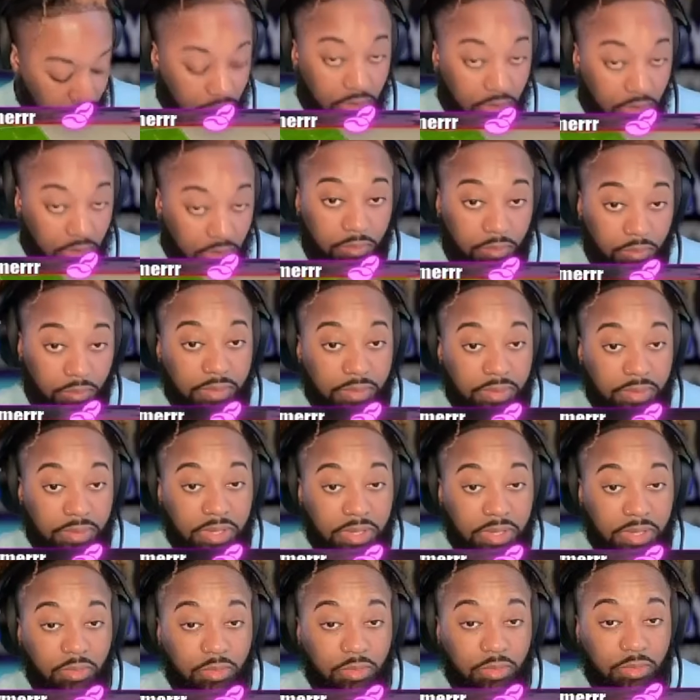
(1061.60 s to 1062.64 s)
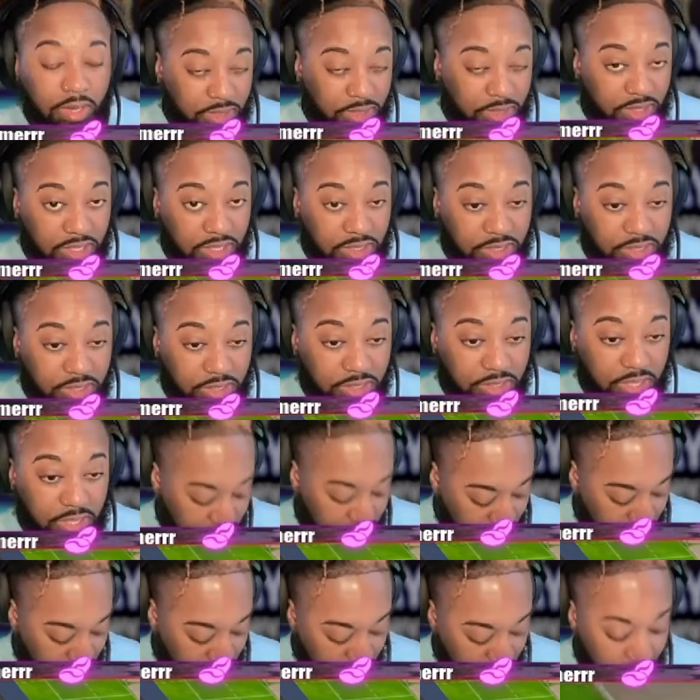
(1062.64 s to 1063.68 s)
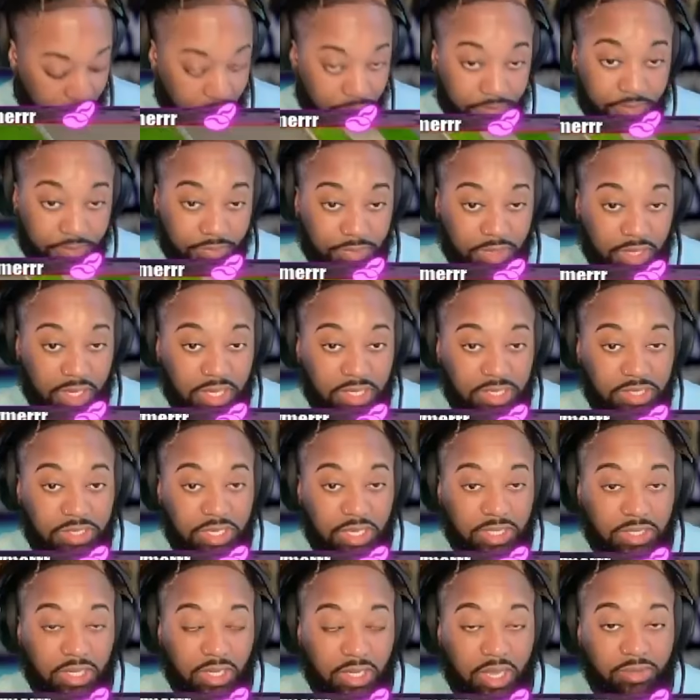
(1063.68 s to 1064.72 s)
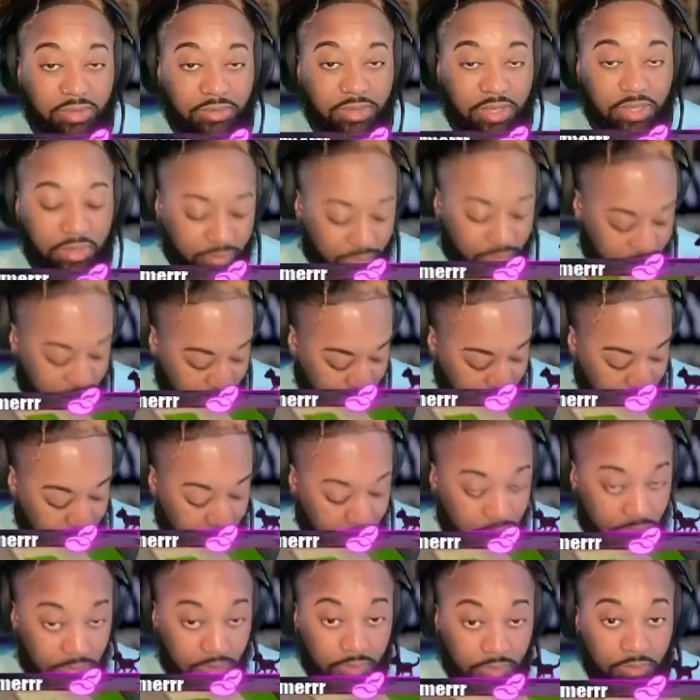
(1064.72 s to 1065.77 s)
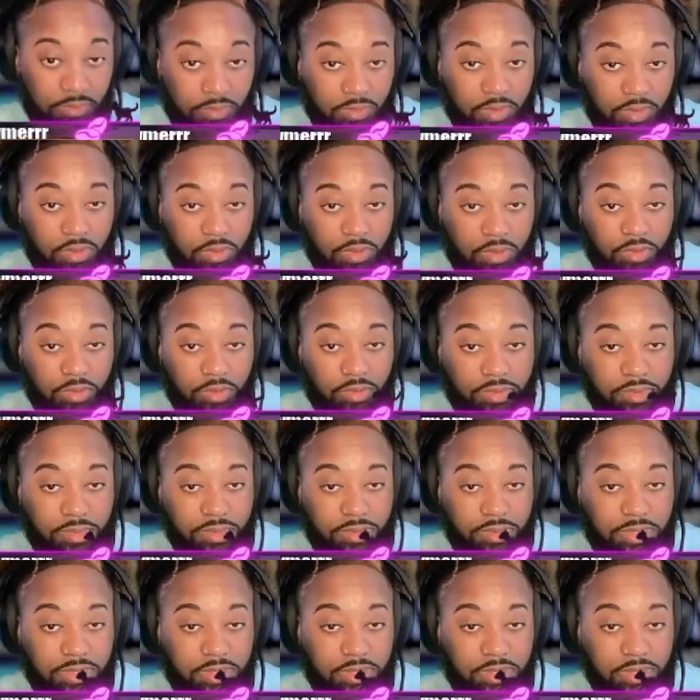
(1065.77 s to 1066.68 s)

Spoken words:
BB dot move objects is such a lifesaver. Oops.